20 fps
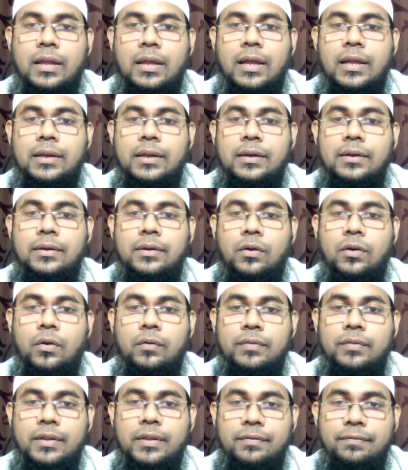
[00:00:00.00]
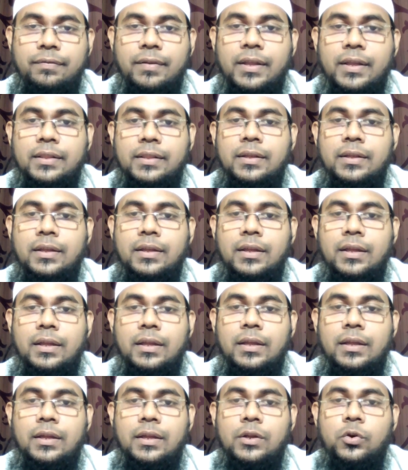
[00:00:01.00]
and of their faith
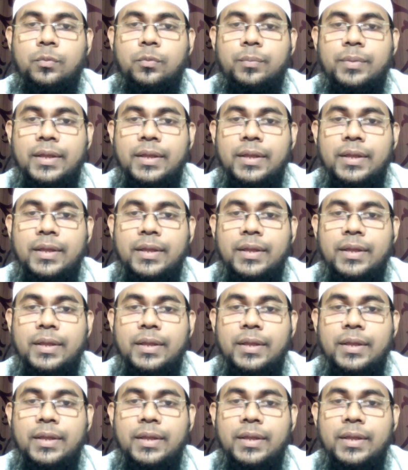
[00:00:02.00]
to